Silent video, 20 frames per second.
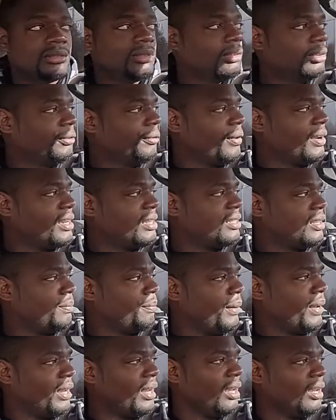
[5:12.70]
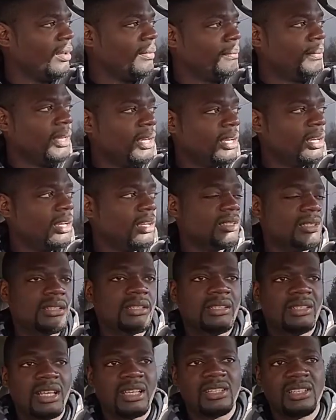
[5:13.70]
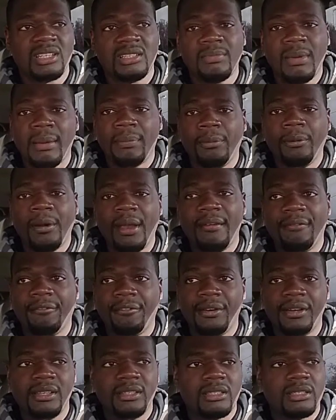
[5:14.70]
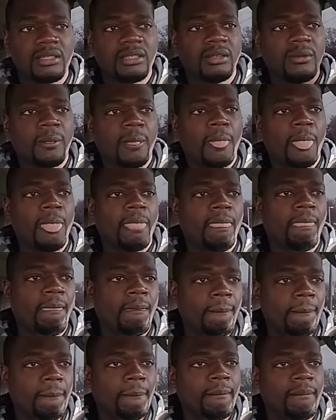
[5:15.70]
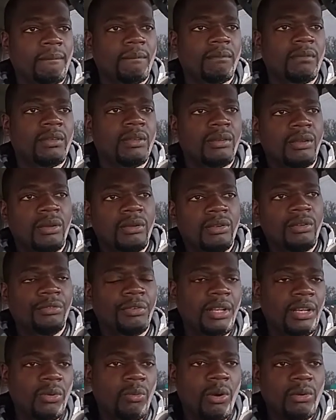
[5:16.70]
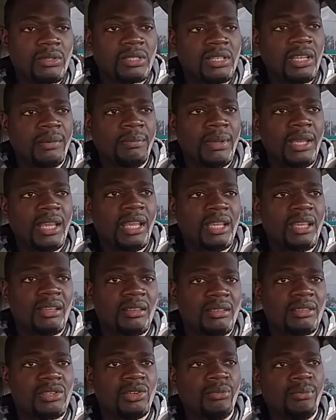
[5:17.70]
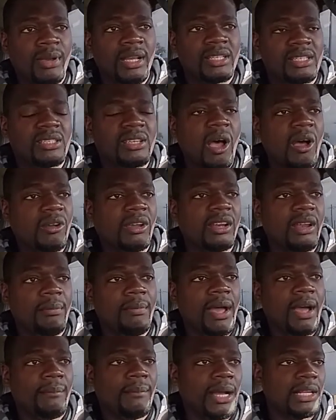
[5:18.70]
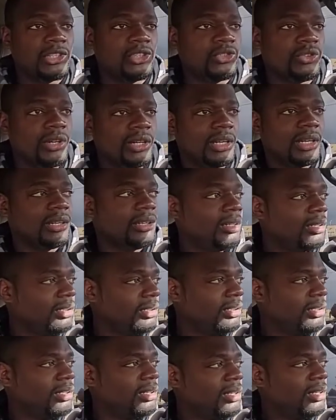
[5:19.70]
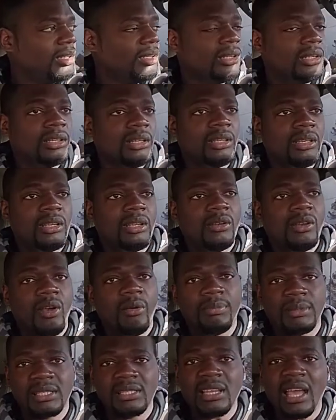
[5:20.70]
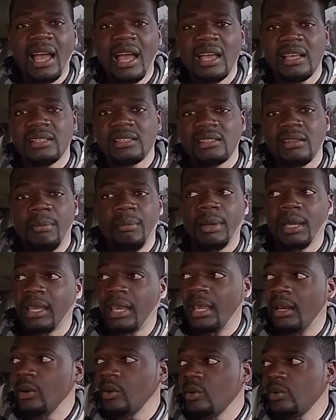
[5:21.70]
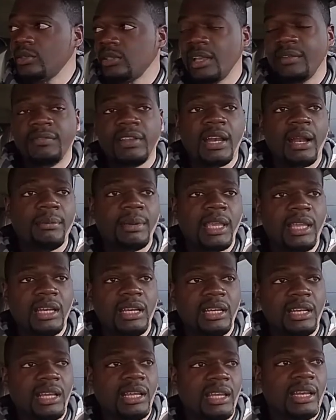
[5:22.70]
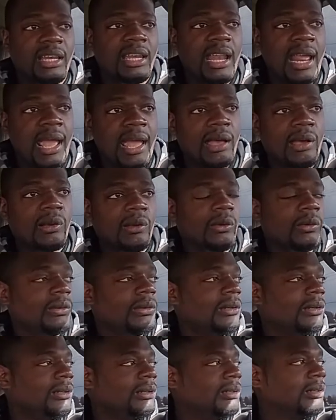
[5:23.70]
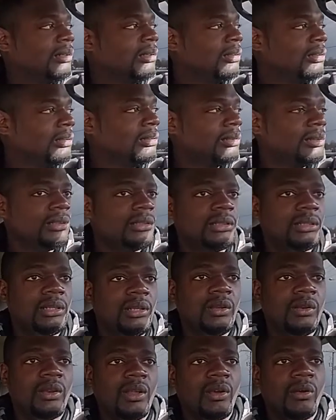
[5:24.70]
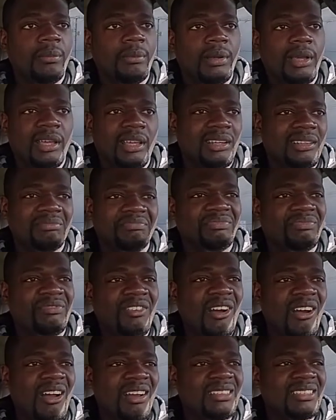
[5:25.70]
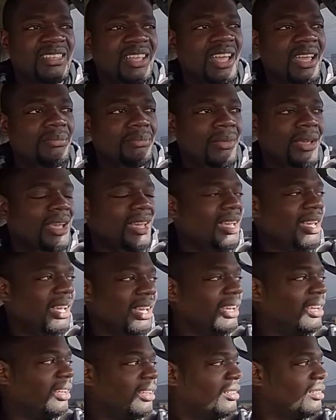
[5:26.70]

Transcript: Reason being, because that's just my preference. You know, you really won't see me too much talking about my truck. You know, besides some mechanical stuff that I'm getting done now. You know, but far as that, man,